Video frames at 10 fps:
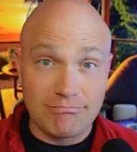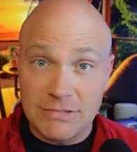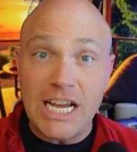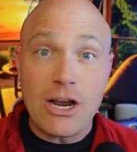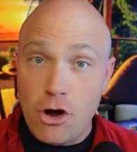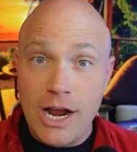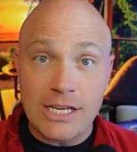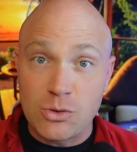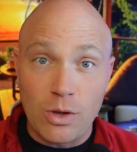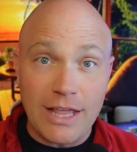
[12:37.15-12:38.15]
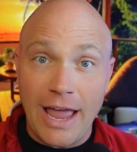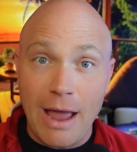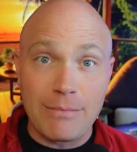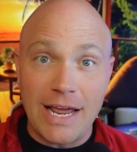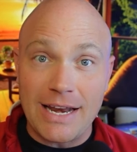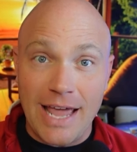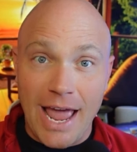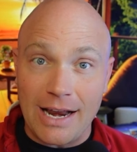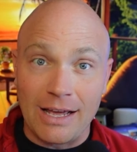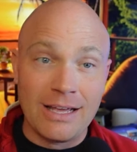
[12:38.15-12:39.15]
decreased when they came to
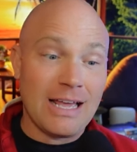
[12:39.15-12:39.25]
Indiana.